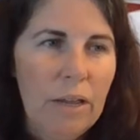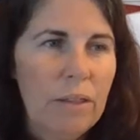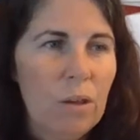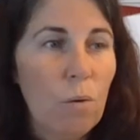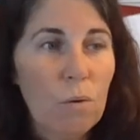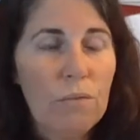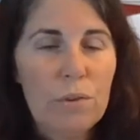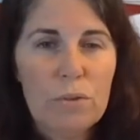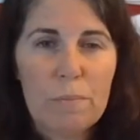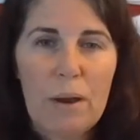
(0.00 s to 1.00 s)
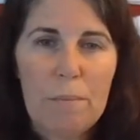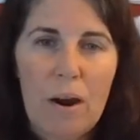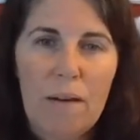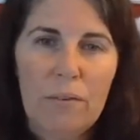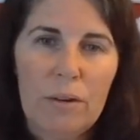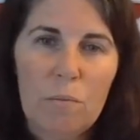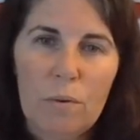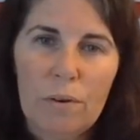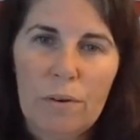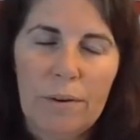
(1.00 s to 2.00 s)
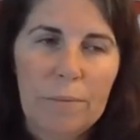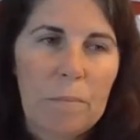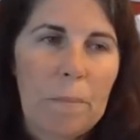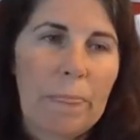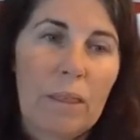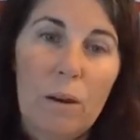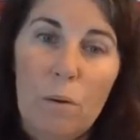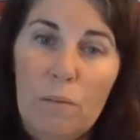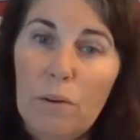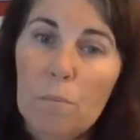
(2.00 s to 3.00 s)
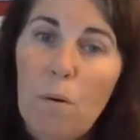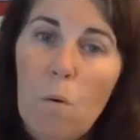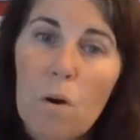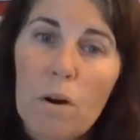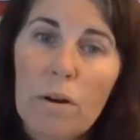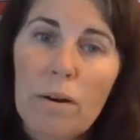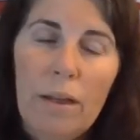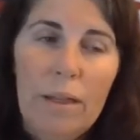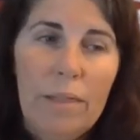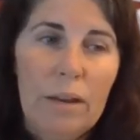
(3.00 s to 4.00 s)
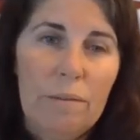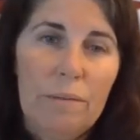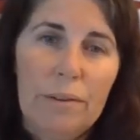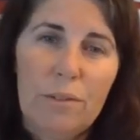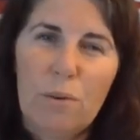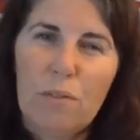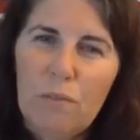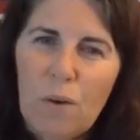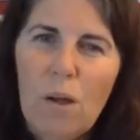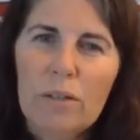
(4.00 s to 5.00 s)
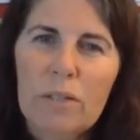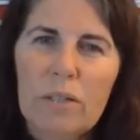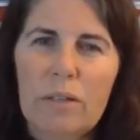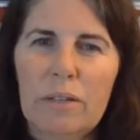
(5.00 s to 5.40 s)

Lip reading: The old views about poverty were, if you're poor, then it's your fault.